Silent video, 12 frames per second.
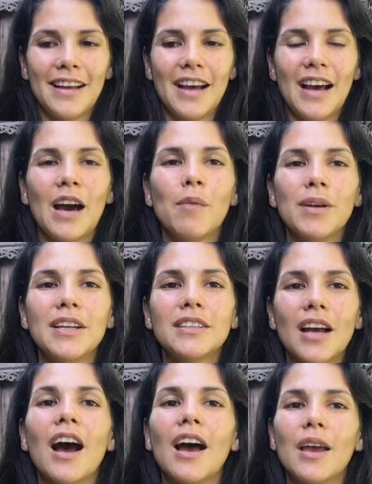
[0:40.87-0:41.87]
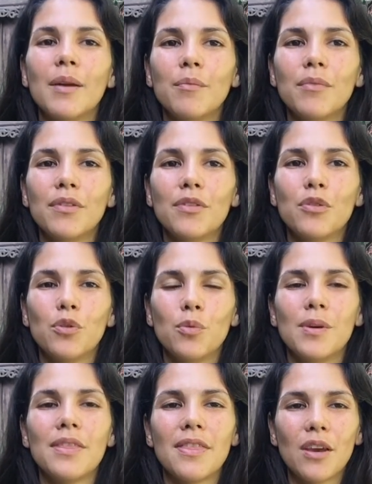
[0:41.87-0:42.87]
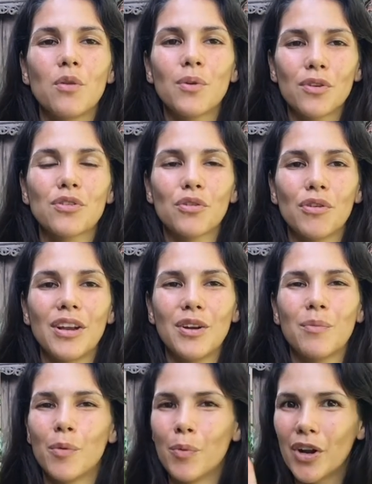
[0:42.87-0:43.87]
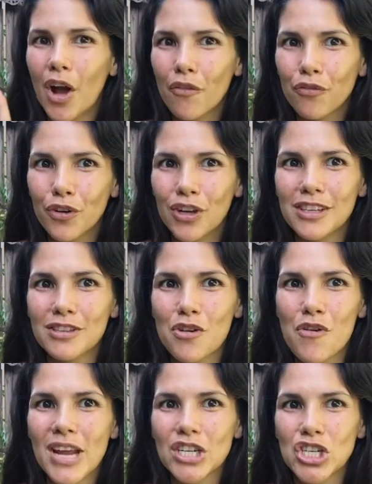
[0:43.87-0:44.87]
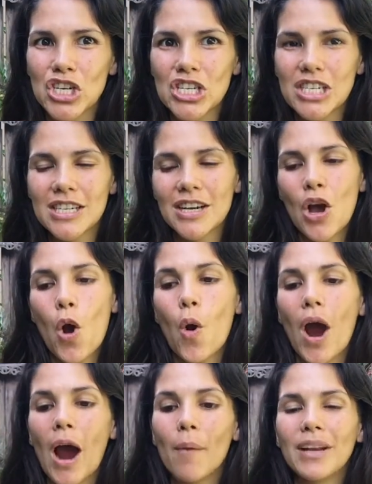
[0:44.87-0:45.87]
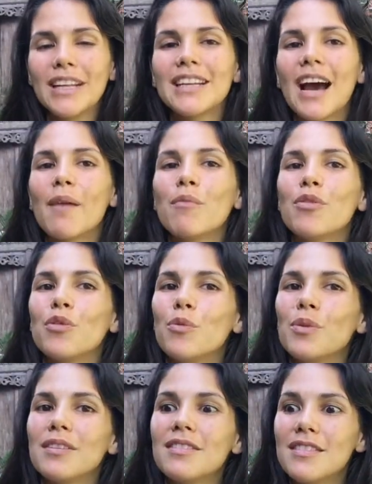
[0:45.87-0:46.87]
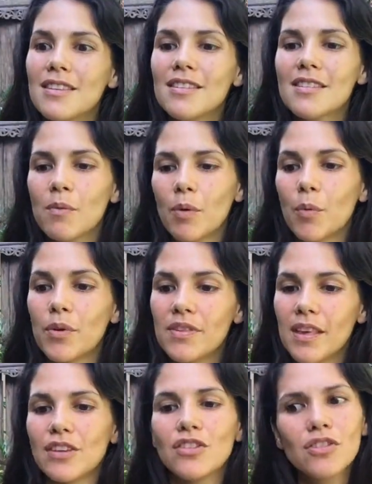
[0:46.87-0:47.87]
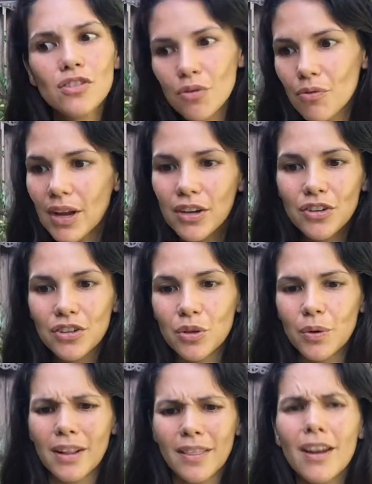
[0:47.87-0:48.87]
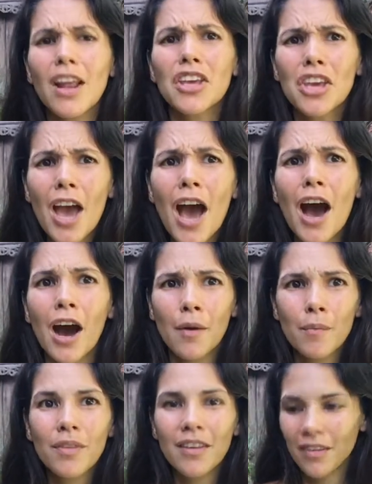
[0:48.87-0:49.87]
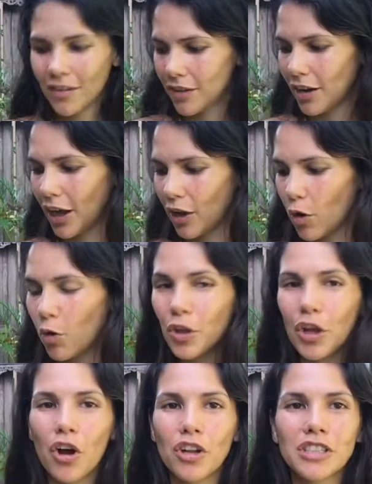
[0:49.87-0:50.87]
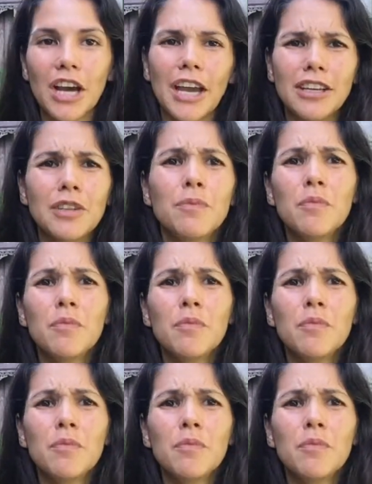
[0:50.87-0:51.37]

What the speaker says: How many times do we think we're surrendered but we're not fully surrendered? Or how many times do we see someone, we say, just surrender to it, and they're like, yeah. They're like holding on tight.